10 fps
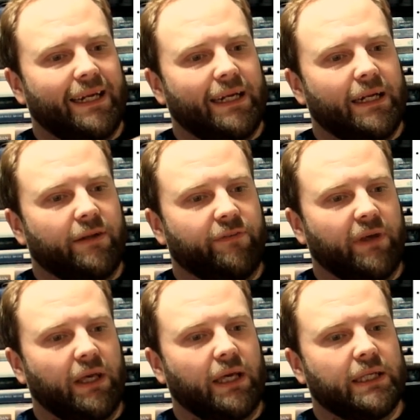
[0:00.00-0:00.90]
the
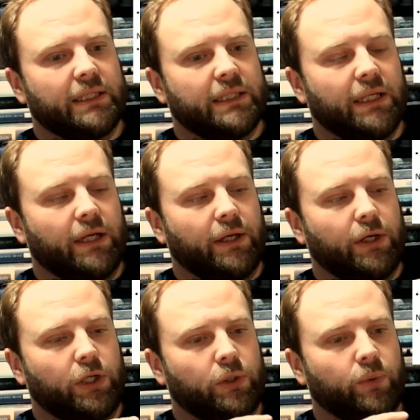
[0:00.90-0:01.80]
thing is,
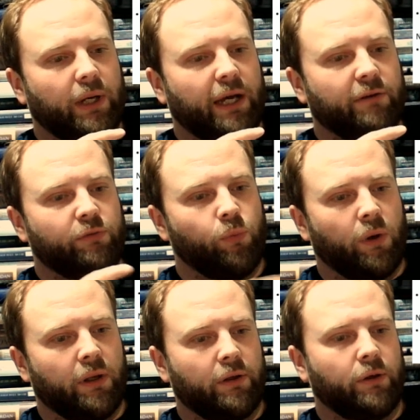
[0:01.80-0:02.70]
you have
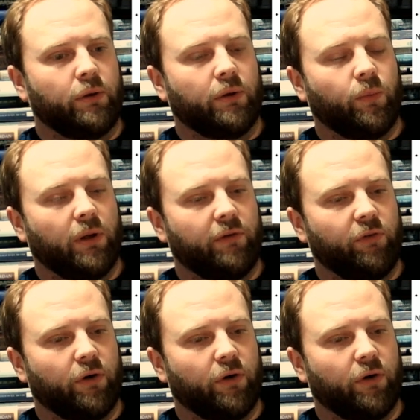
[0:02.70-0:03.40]
one of your